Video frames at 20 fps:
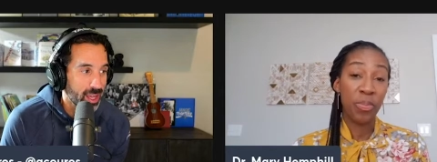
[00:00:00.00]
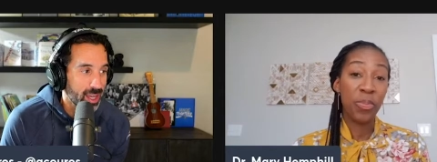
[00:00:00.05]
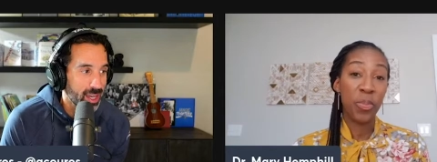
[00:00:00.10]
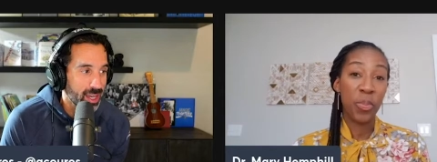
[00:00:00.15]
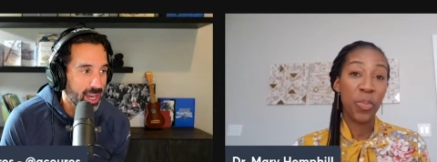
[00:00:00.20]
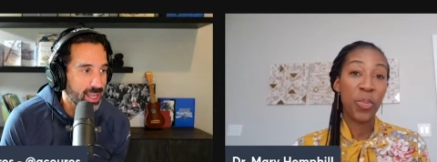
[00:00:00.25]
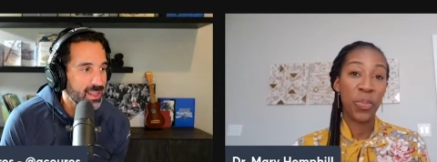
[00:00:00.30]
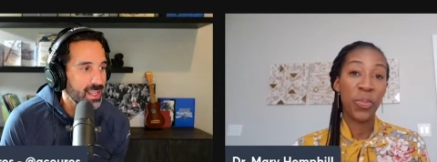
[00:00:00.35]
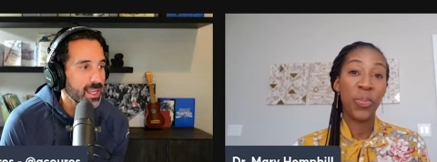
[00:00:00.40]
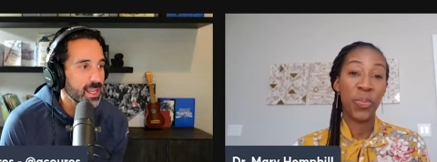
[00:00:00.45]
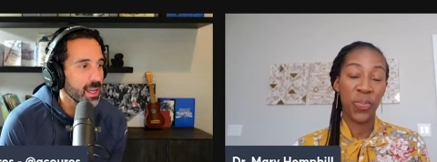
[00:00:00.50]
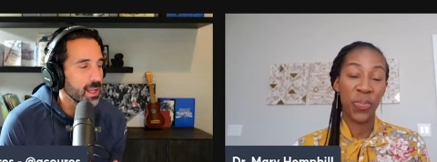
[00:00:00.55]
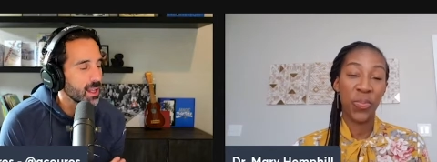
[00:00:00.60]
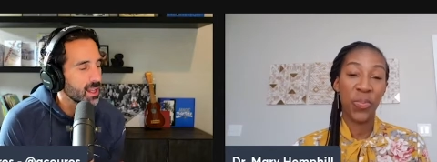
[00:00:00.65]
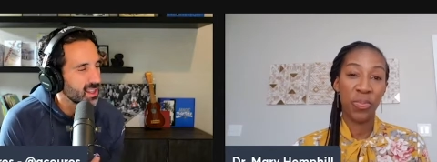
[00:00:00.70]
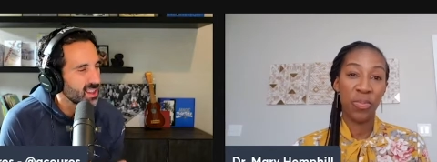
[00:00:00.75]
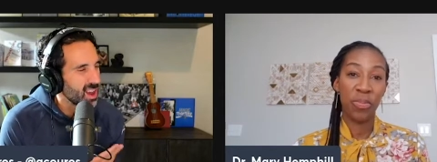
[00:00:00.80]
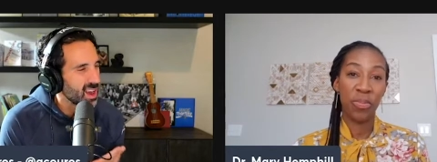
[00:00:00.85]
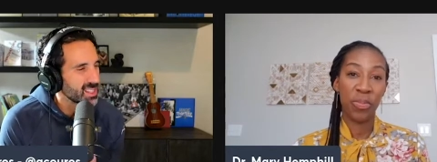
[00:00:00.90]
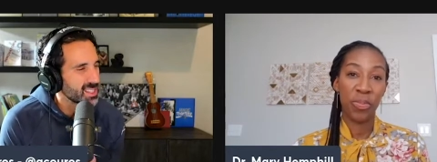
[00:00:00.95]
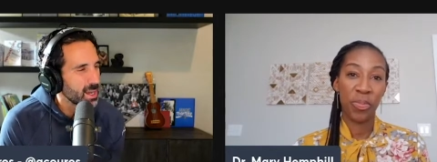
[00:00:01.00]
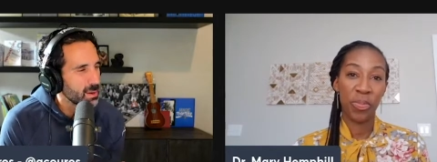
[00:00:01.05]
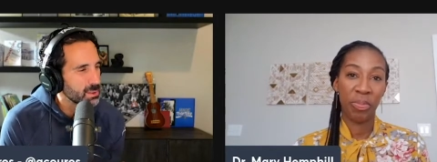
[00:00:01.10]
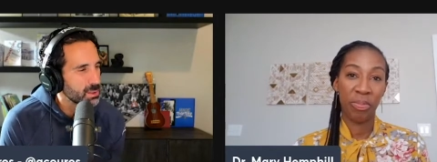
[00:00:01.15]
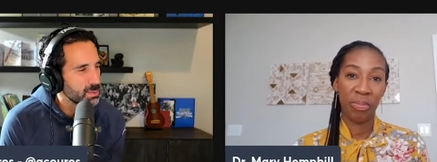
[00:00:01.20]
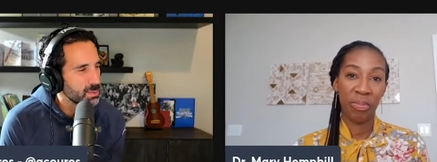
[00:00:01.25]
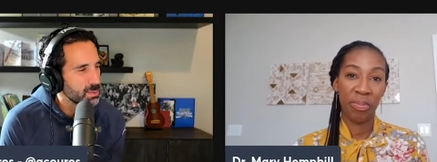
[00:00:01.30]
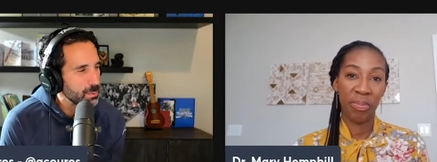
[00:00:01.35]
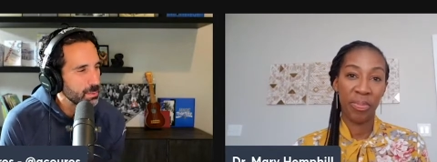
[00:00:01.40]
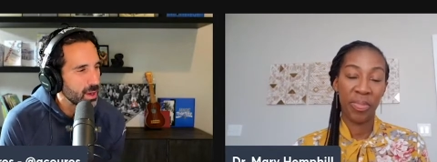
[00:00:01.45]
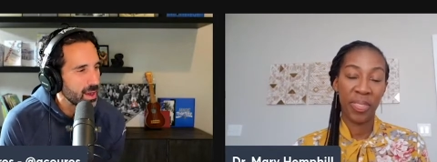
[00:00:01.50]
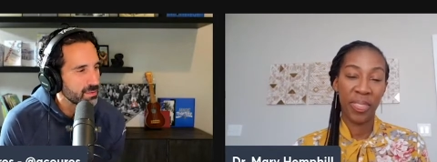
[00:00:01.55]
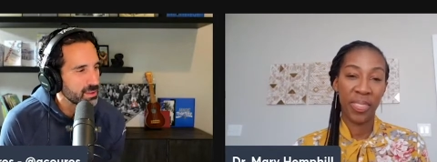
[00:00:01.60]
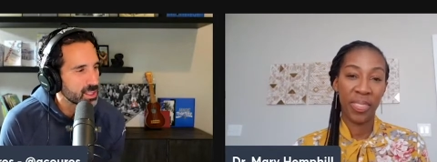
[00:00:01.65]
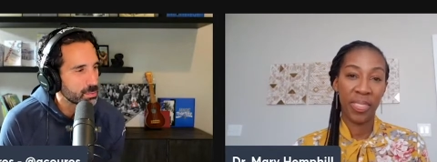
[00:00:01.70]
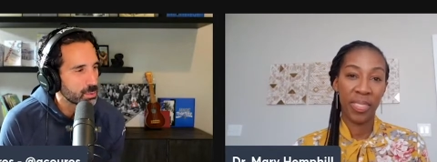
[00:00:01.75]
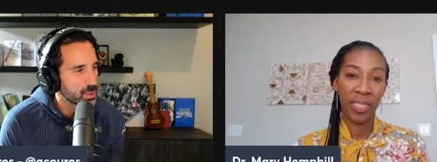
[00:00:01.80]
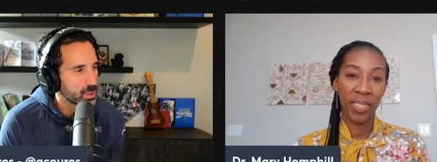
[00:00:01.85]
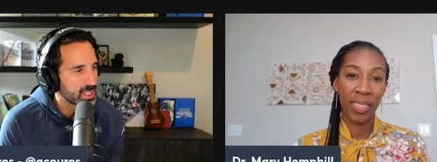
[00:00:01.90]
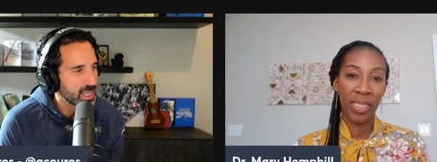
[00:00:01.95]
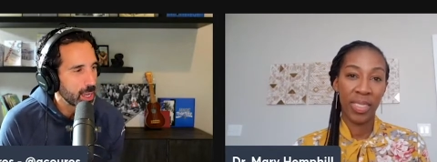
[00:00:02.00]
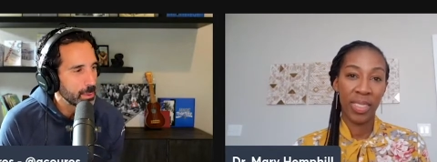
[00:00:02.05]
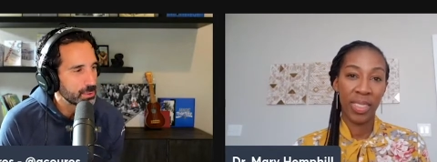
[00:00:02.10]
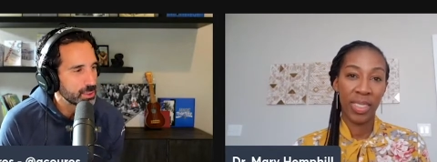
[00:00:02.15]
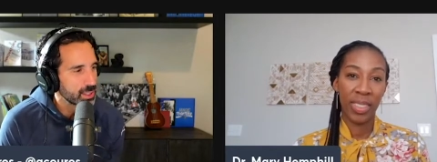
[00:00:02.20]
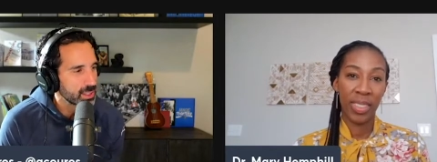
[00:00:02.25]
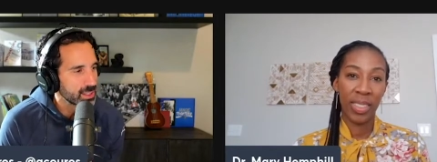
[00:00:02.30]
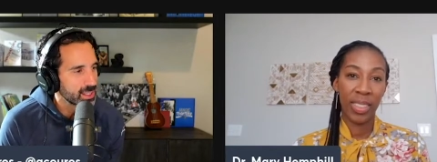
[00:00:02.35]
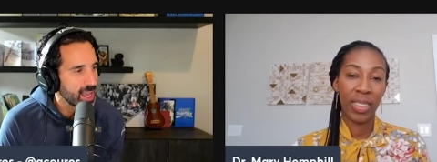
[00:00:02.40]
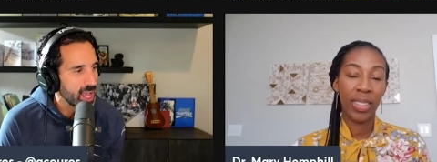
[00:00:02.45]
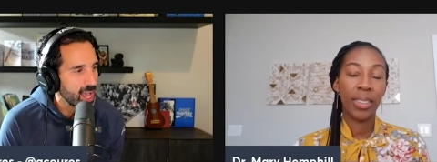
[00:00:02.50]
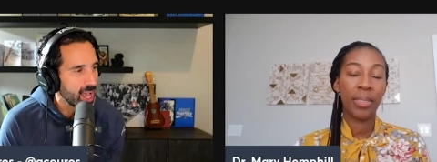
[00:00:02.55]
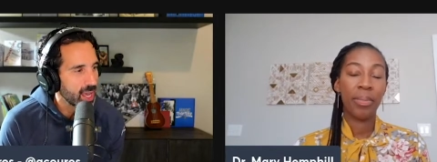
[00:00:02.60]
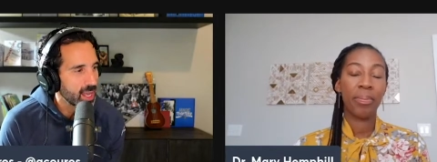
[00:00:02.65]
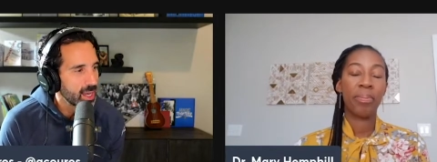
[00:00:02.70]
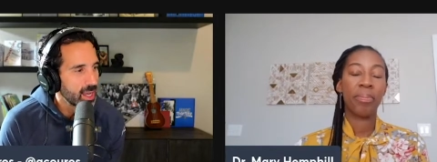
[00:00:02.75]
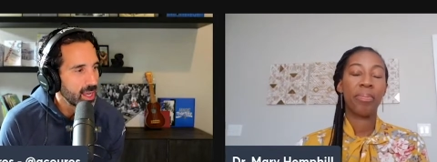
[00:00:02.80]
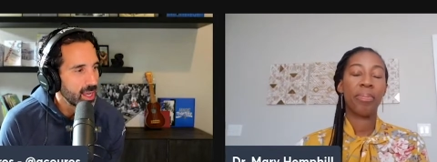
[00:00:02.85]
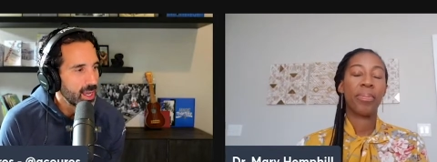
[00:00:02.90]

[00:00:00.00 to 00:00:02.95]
Speaker 1: And I think a lot of times people have this perception that